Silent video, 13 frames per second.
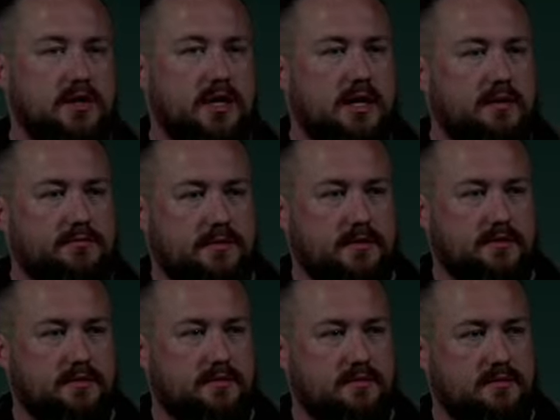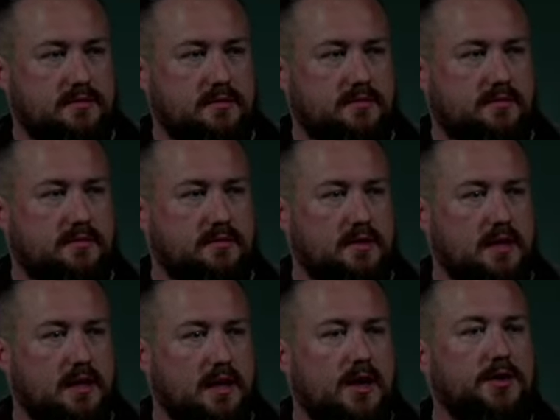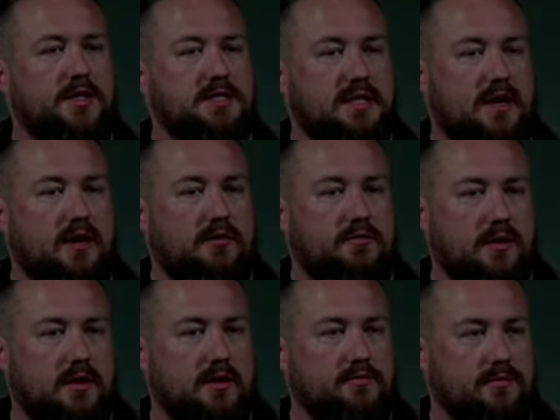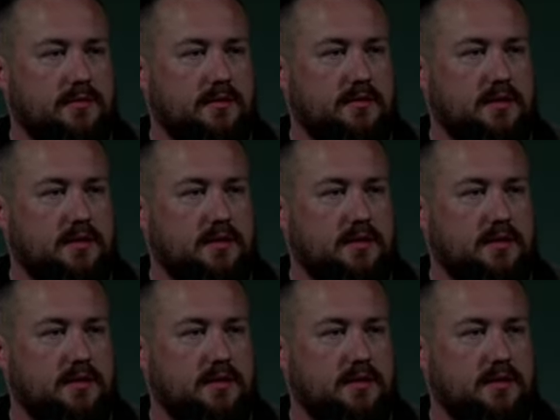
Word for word: comfort, our desire for comfort.